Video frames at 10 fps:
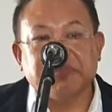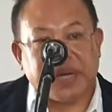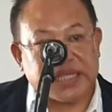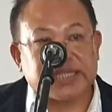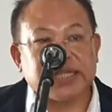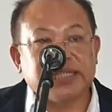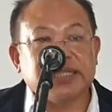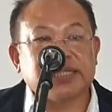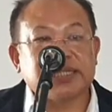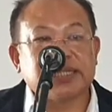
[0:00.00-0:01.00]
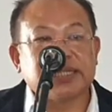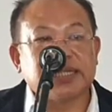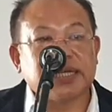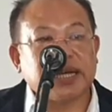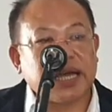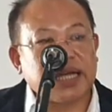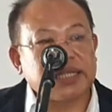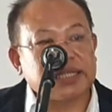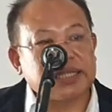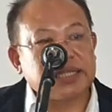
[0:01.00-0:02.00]
baseless
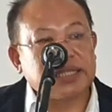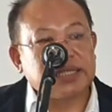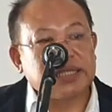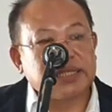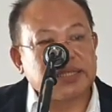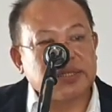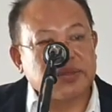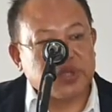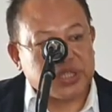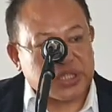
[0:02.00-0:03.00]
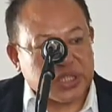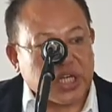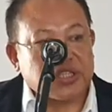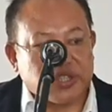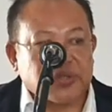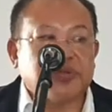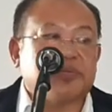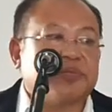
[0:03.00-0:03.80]
and which is not true.